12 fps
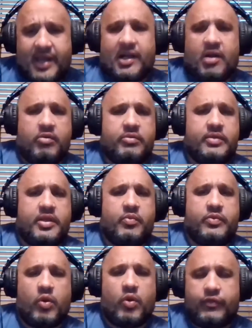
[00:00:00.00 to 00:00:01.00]
out
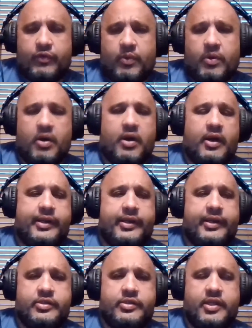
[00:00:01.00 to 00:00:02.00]
and going for a walk,
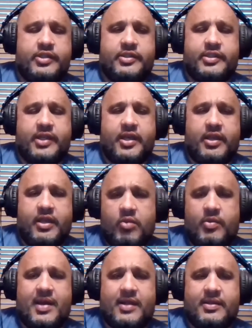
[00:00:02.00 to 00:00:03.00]
and it's just getting,
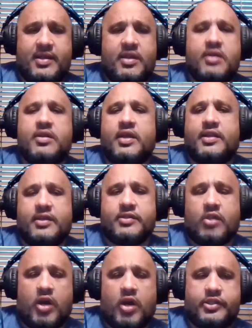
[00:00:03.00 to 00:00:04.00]
that, and it does a
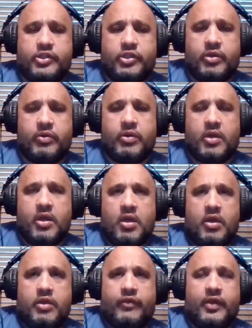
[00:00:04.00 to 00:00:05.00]
lot to you
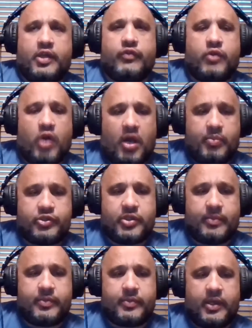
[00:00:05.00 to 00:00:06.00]
feel like you've accomplished
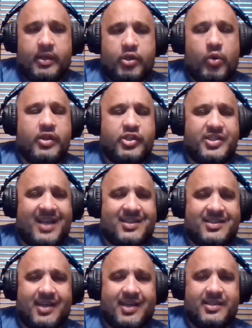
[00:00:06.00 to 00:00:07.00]
something. Just
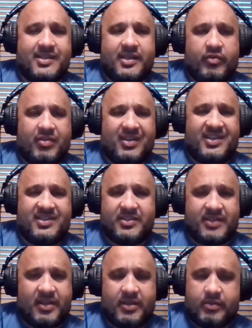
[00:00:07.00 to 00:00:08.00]
exercising, it
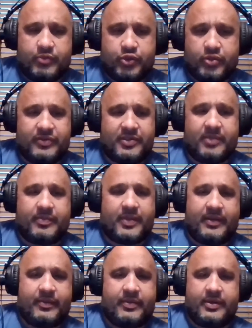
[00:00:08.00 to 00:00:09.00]
releases, I don't know, I'm sure there's
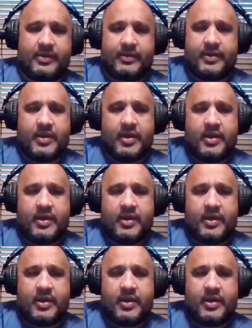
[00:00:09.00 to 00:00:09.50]
something, the